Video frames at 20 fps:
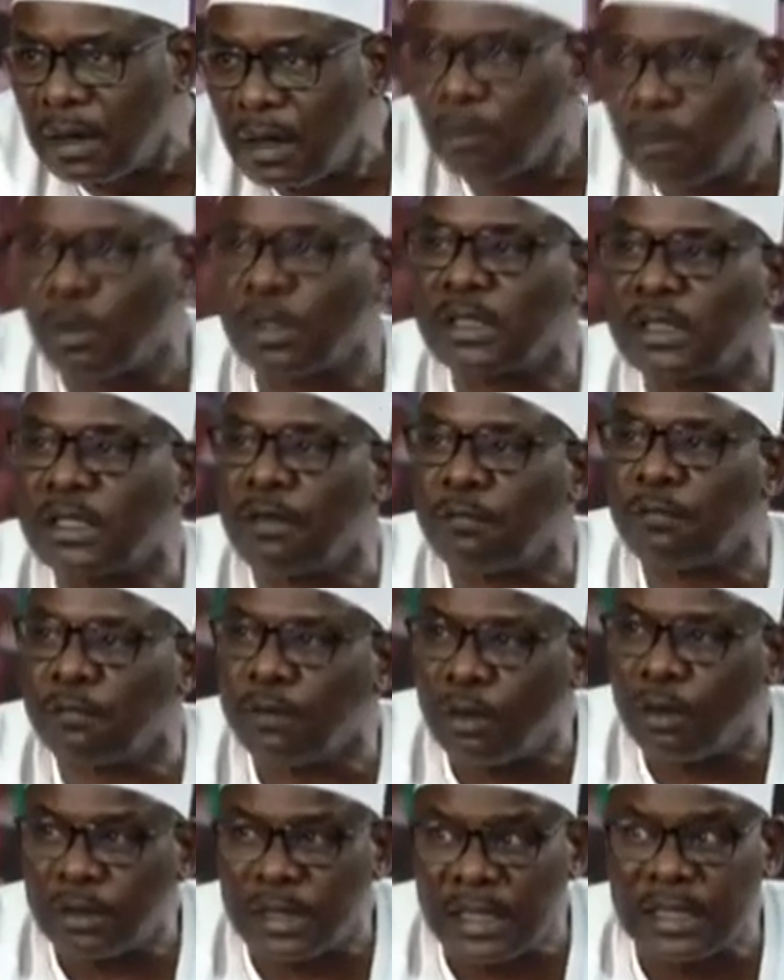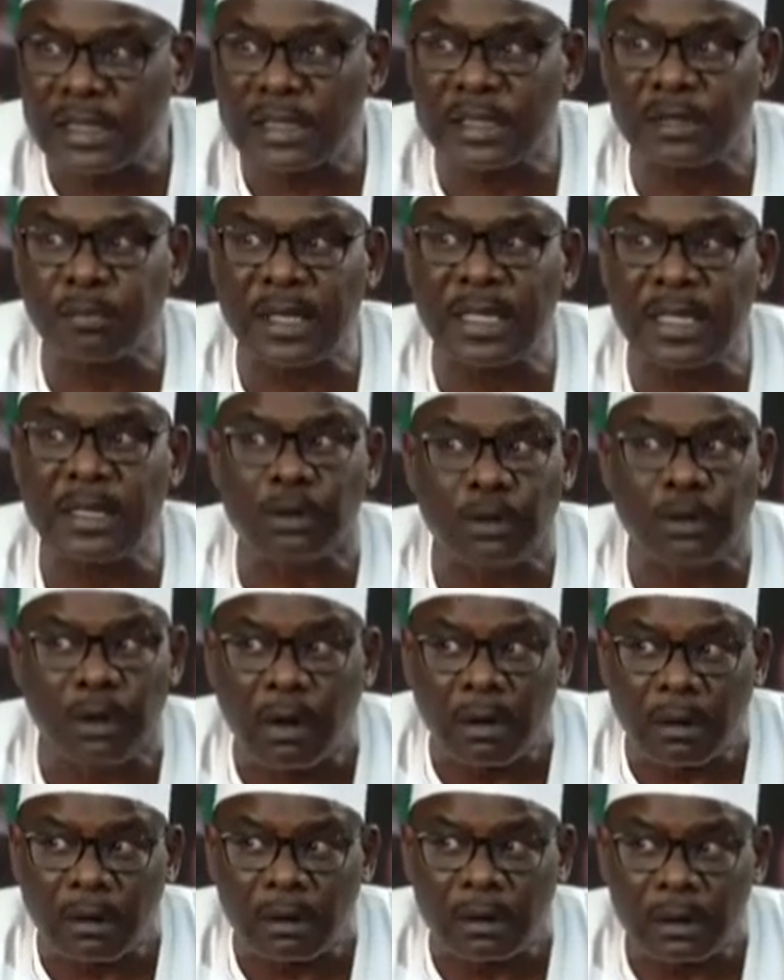So, but if nothing right. is being
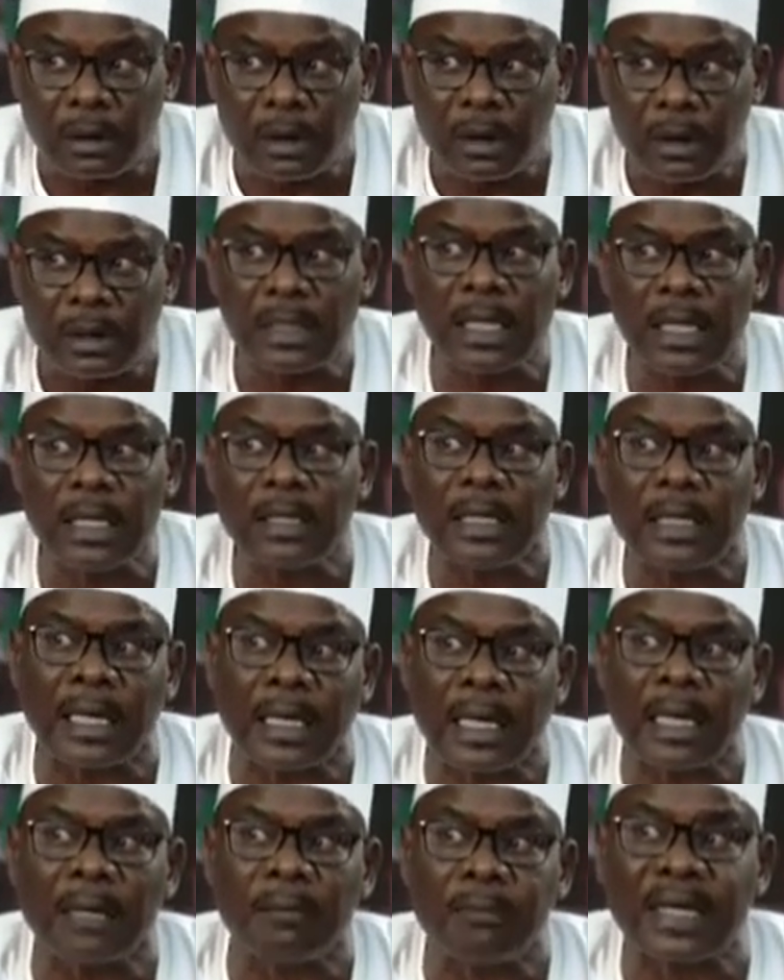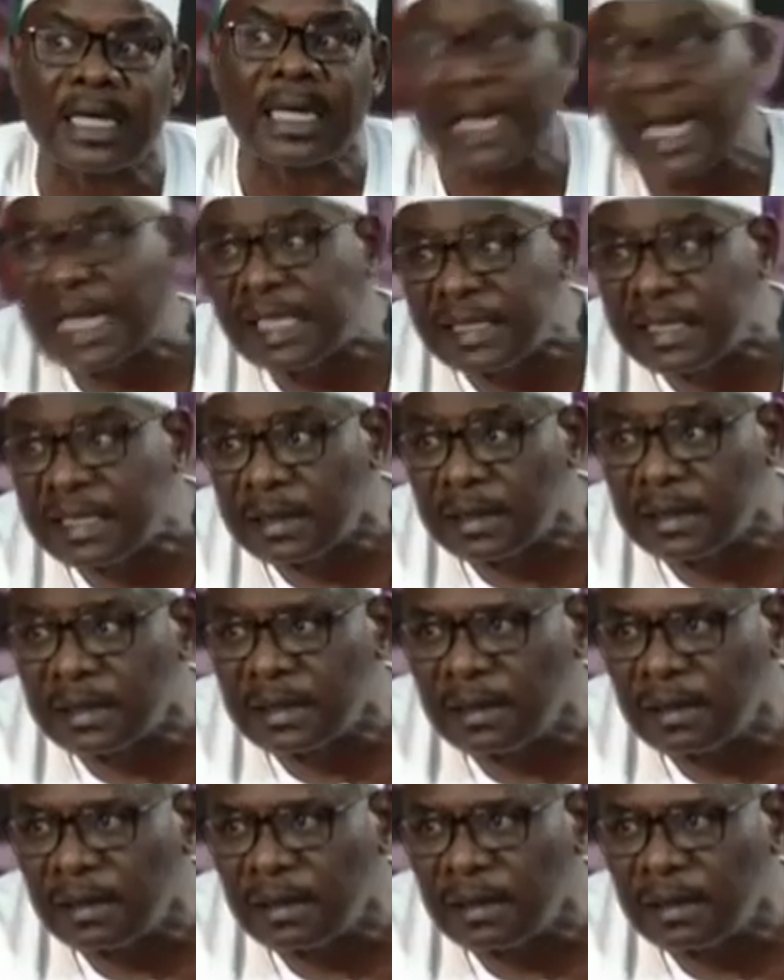done, then there can be crisis. And your